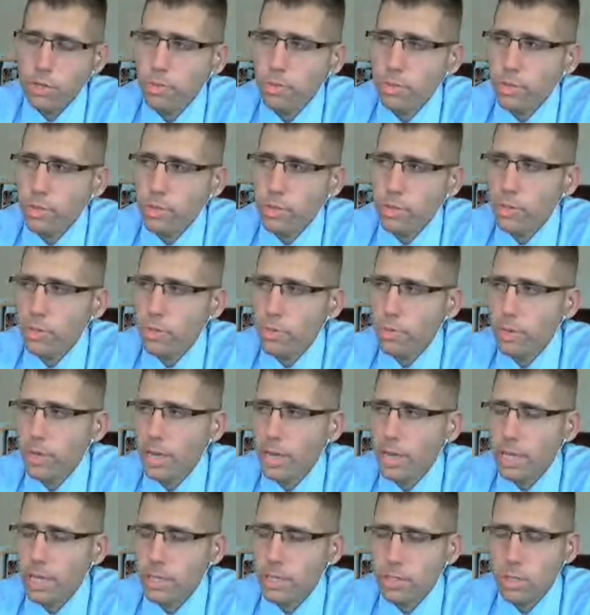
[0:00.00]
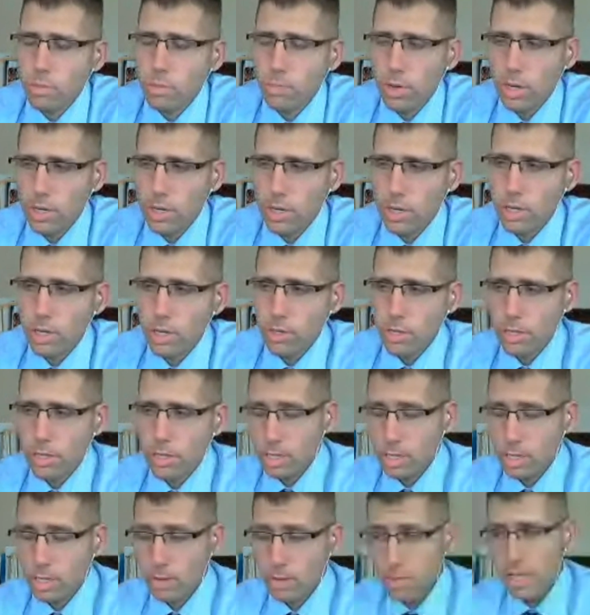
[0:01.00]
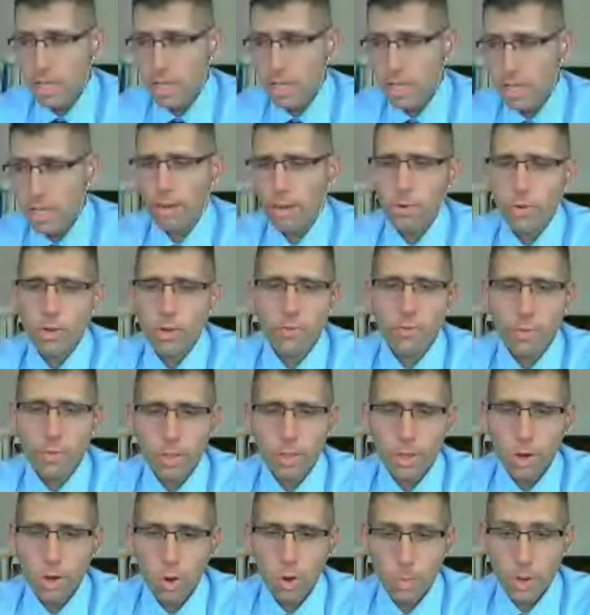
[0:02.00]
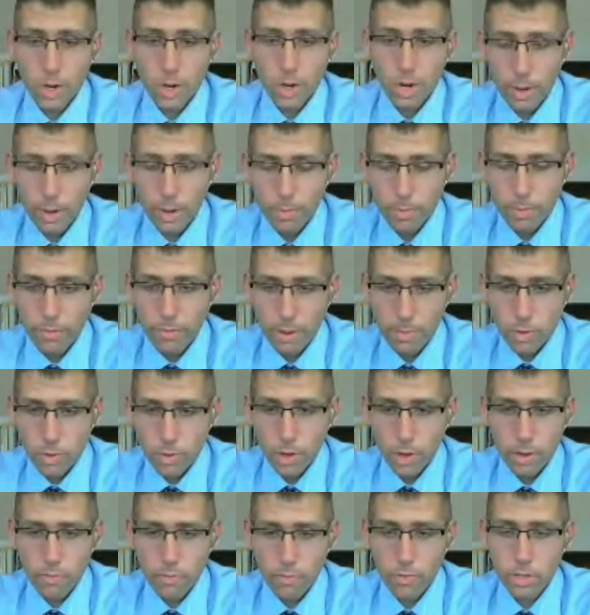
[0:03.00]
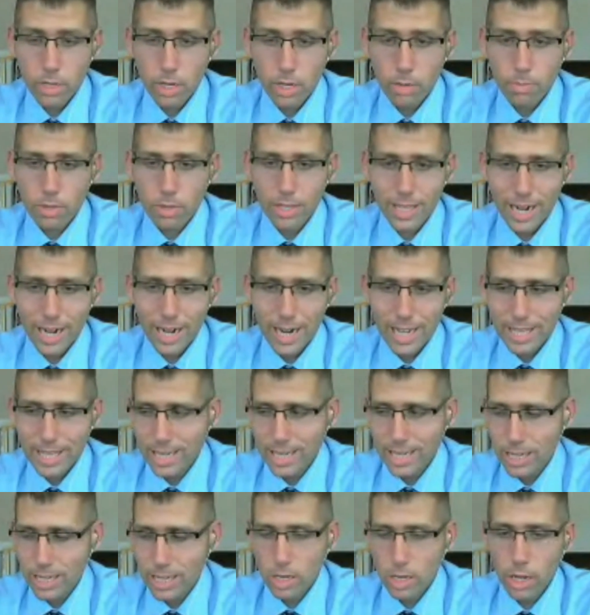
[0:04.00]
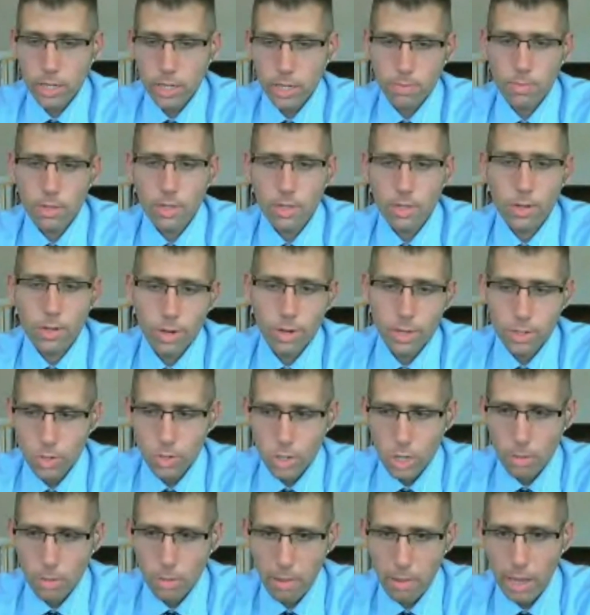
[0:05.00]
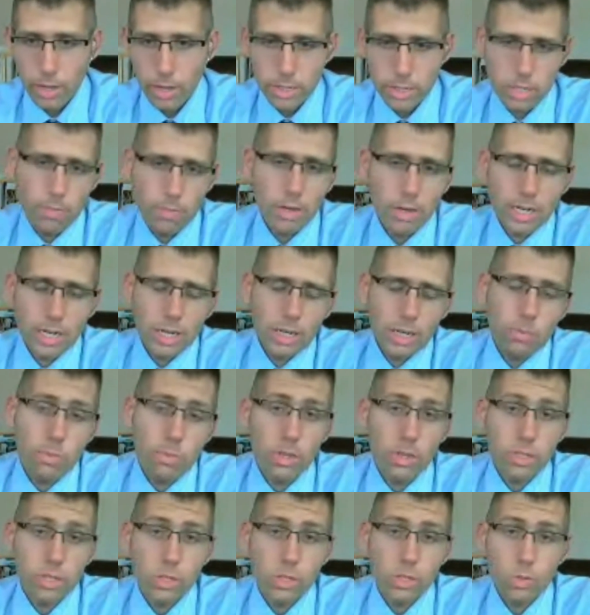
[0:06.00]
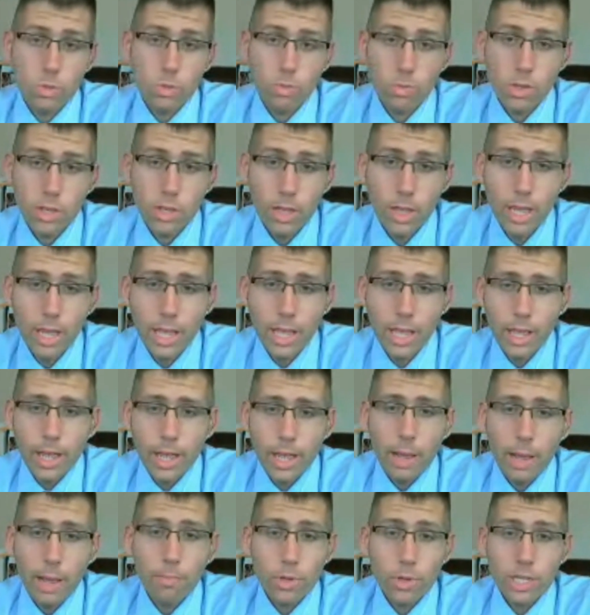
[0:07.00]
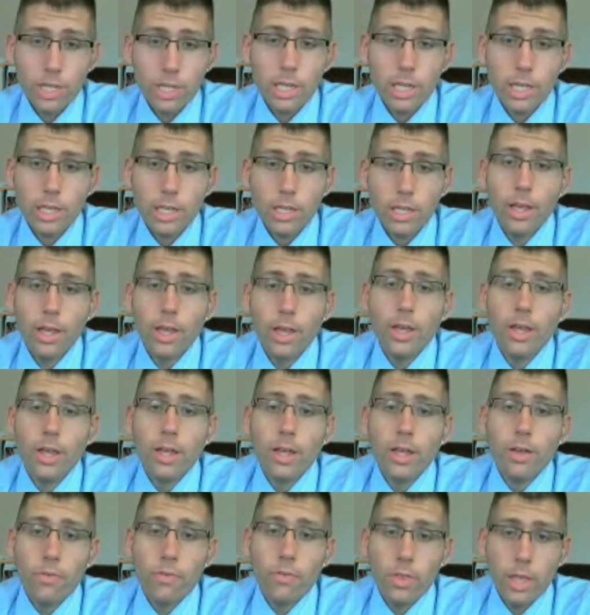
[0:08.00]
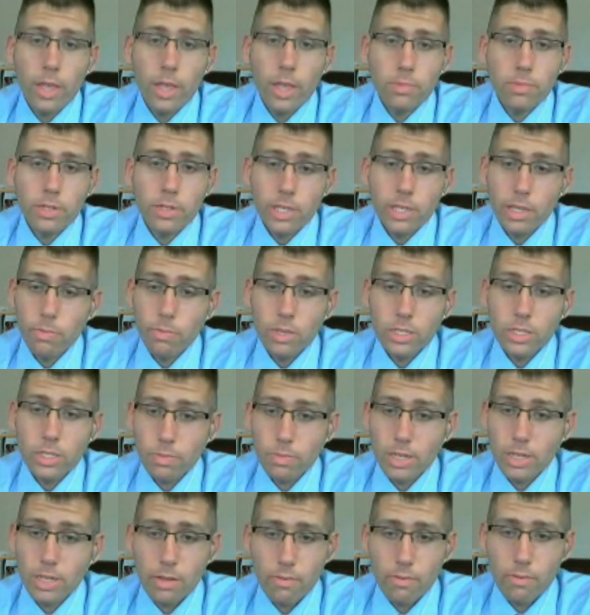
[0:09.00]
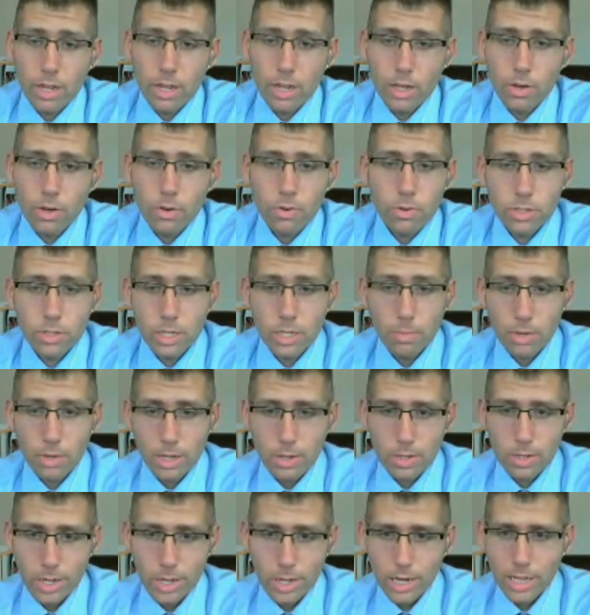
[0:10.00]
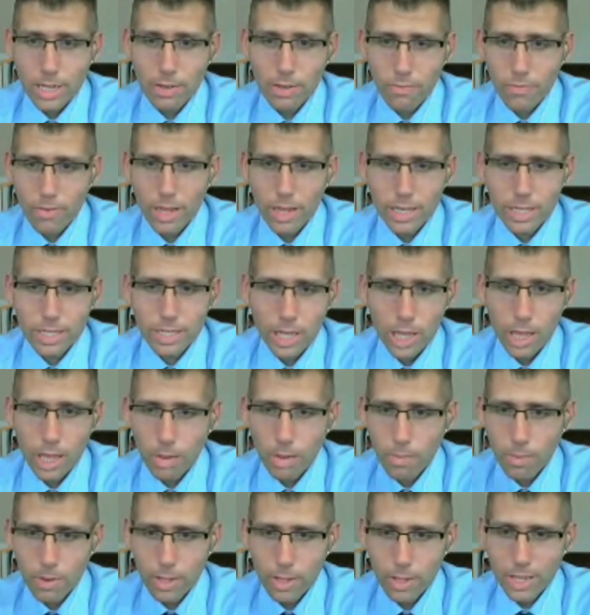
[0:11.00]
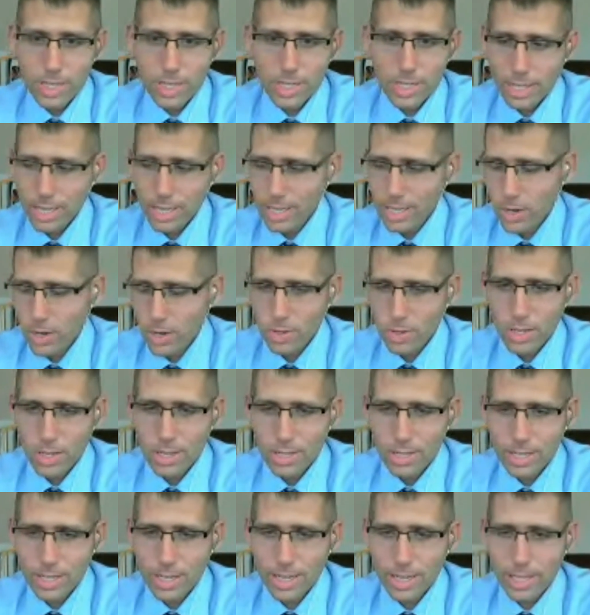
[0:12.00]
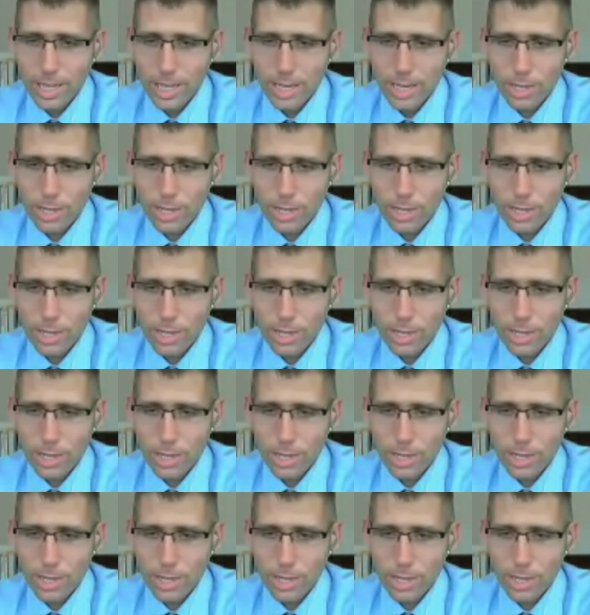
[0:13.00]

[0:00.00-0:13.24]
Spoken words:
true answers. But to me, if I'm going for the home run, if I'm going for something that I think is ultimately going to compel somebody to do business with me, I'm looking for them to give me something on video, somebody talking face name. It's unless